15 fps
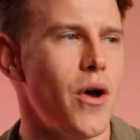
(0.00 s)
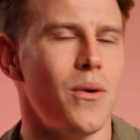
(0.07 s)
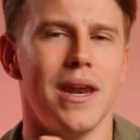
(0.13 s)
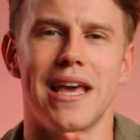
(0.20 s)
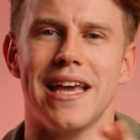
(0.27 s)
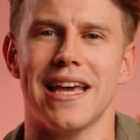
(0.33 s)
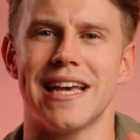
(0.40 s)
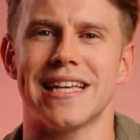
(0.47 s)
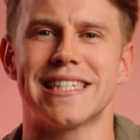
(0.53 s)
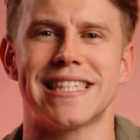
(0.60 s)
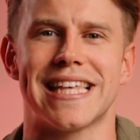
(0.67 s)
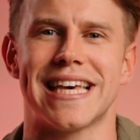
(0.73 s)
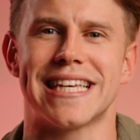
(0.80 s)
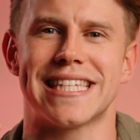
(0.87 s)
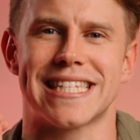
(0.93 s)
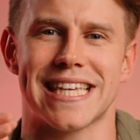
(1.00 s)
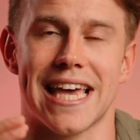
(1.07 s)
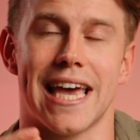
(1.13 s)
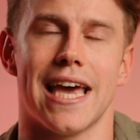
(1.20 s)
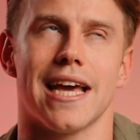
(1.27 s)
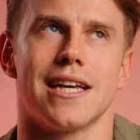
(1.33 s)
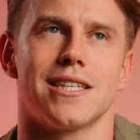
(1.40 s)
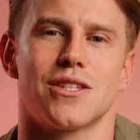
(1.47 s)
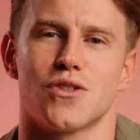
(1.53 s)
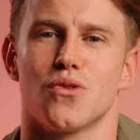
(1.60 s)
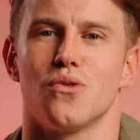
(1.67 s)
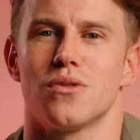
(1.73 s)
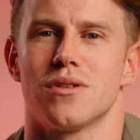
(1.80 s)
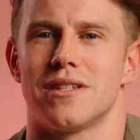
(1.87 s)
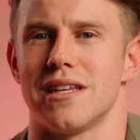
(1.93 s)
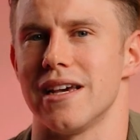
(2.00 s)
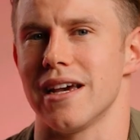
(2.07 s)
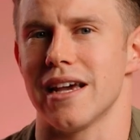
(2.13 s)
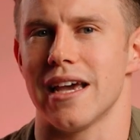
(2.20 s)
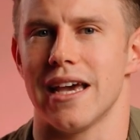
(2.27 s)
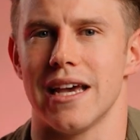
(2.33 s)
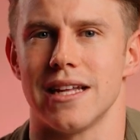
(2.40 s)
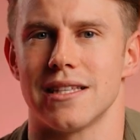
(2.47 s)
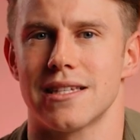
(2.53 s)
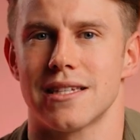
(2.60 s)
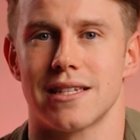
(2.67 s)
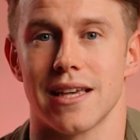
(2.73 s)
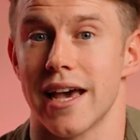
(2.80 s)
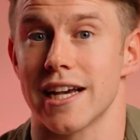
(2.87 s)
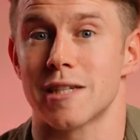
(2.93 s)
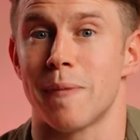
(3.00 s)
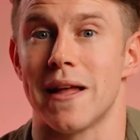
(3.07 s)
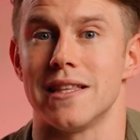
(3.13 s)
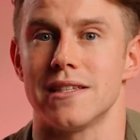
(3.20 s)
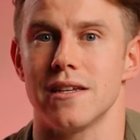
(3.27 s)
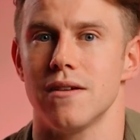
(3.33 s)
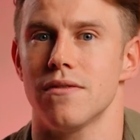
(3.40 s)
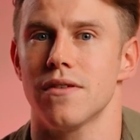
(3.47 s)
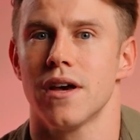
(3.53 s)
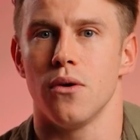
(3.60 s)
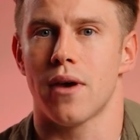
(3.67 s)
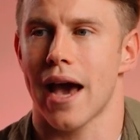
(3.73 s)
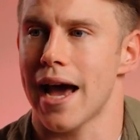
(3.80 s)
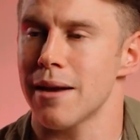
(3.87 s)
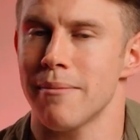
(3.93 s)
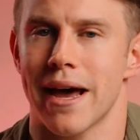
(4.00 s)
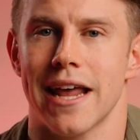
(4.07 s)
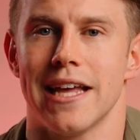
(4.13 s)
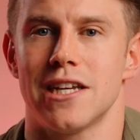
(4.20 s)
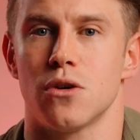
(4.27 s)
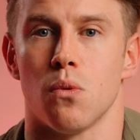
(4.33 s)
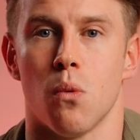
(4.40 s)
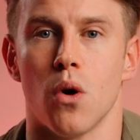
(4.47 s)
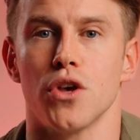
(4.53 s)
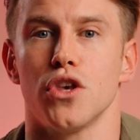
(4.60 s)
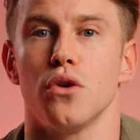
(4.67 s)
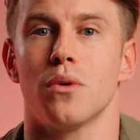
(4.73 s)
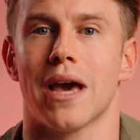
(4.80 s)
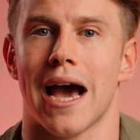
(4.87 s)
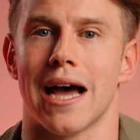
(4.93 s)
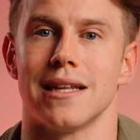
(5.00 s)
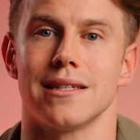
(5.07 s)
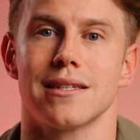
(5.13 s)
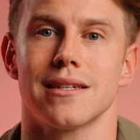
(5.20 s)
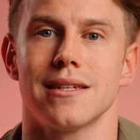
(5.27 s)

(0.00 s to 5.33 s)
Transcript: only is this exhausting, it's expensive. You can't manage what you can't